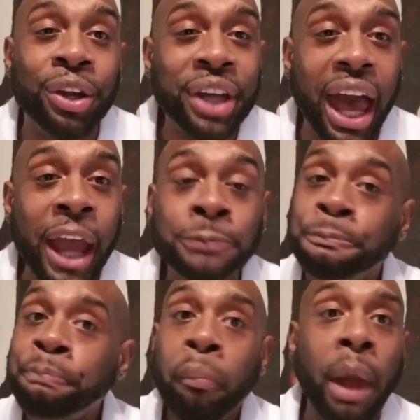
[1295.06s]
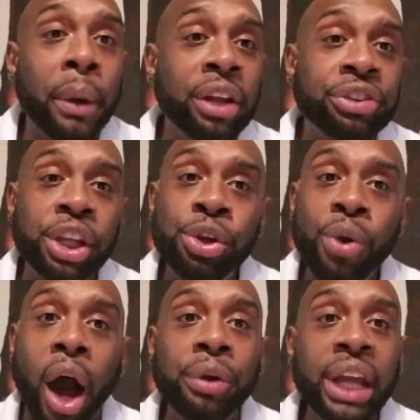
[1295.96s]
okay? I'm going to see you
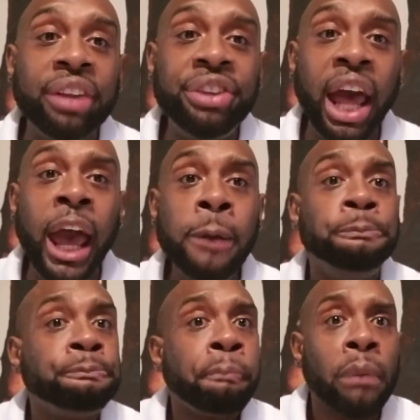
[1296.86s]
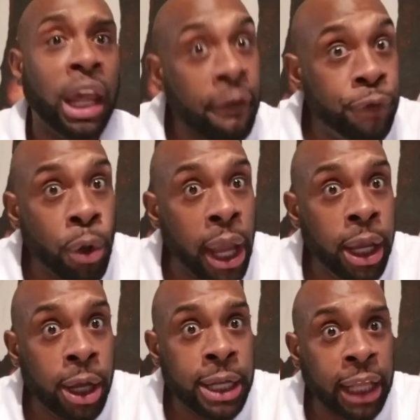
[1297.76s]
all next time. And if you ain't
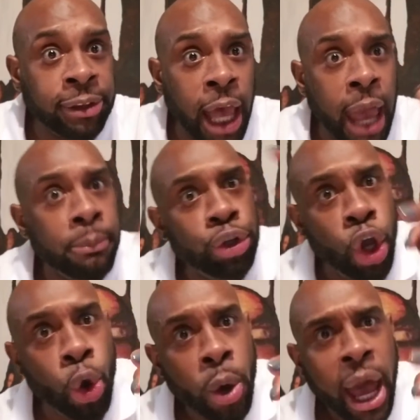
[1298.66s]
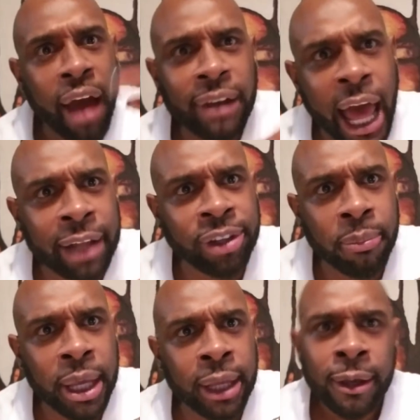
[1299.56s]
here next time, you have lied to
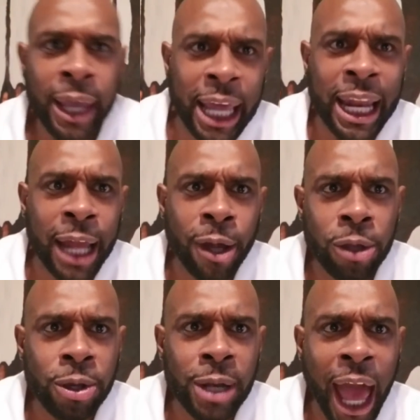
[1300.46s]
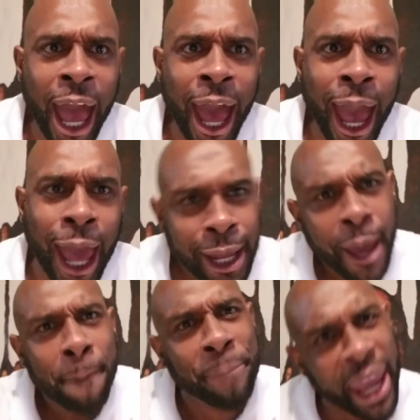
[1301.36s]
me. And I know you lied.
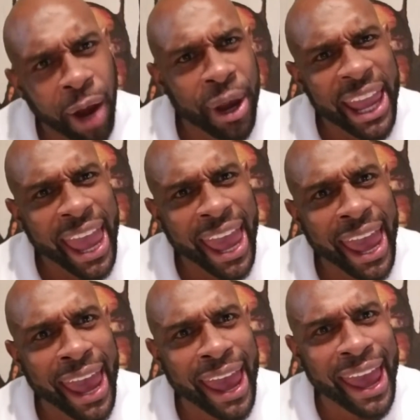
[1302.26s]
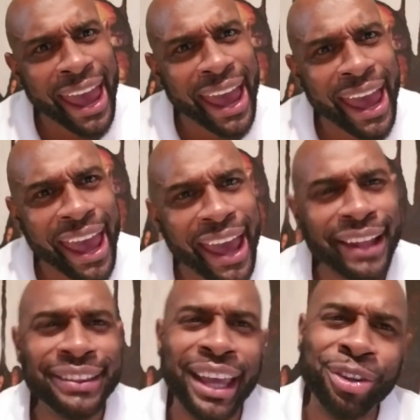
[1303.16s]

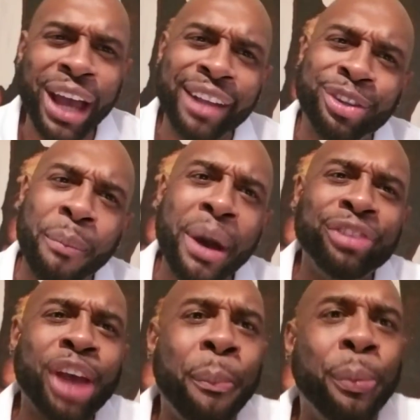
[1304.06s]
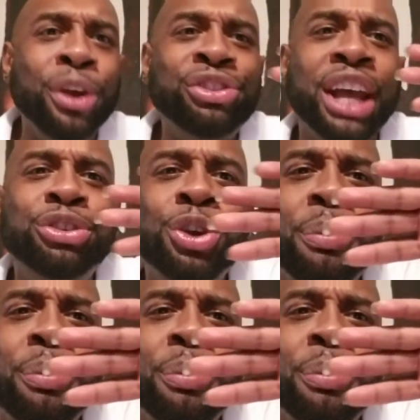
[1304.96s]
Period. Thank you guys so much. I appreciate you.